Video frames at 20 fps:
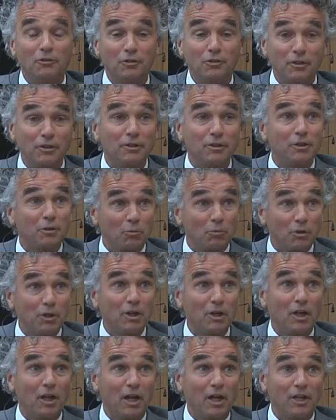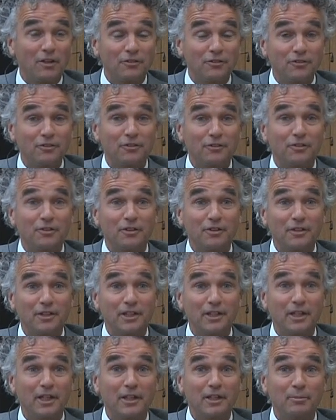I suddenly realized
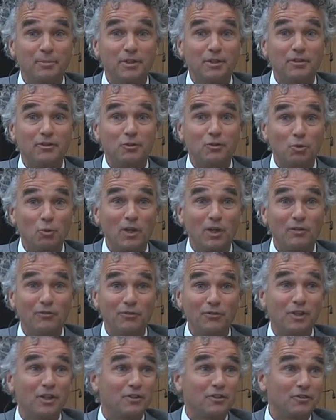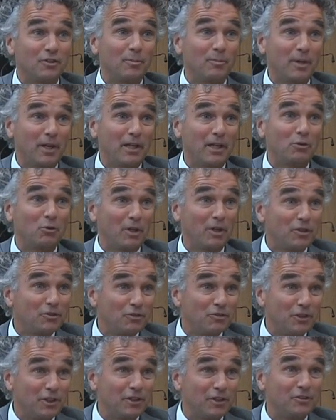that I had been twelve years a mechanical
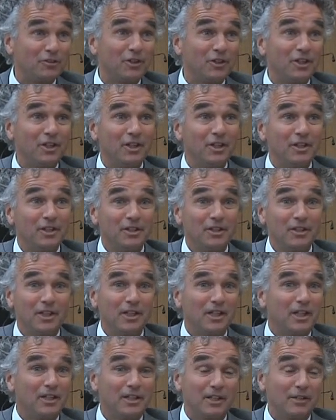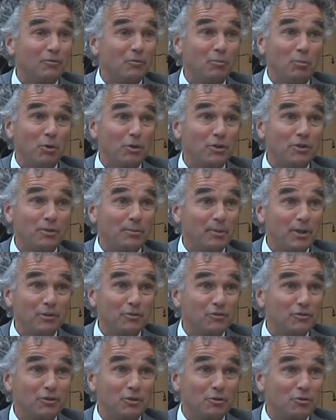engineer and had never bothered
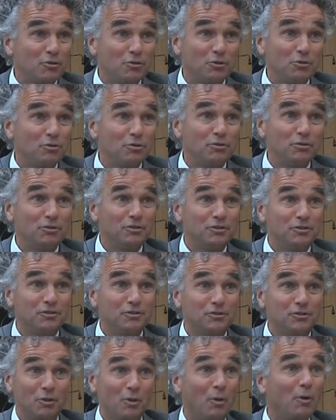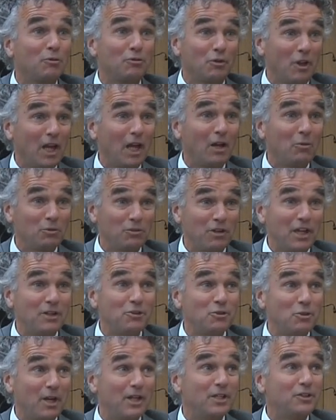about C O two. So I was, I was
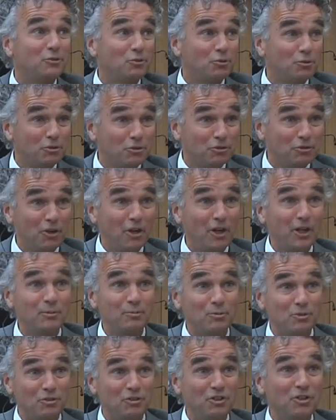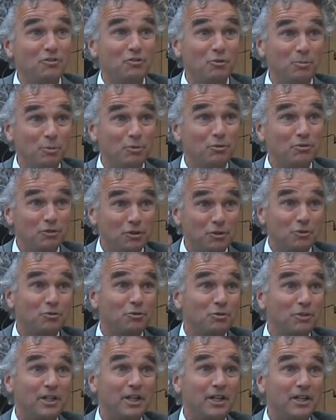educated to design machines who put C O
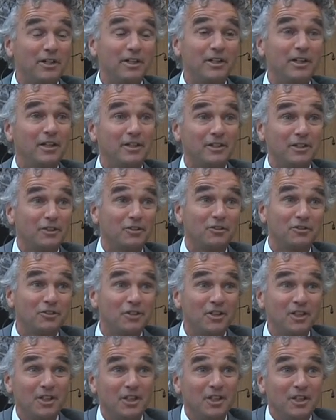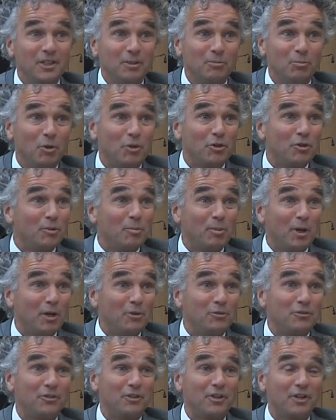two in the air, and I didn't bother
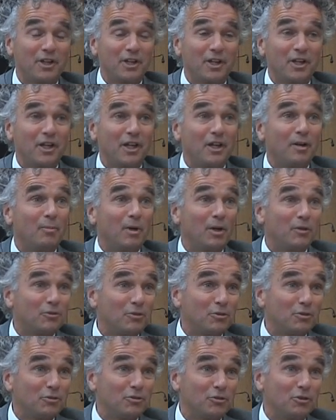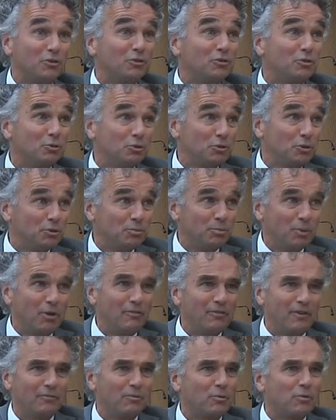about, uh, about the results. You, you
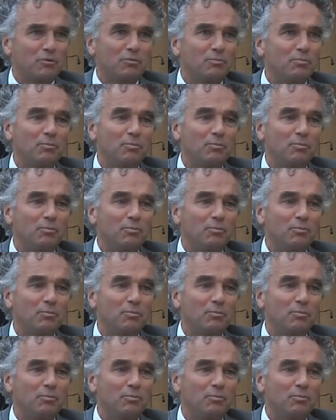both have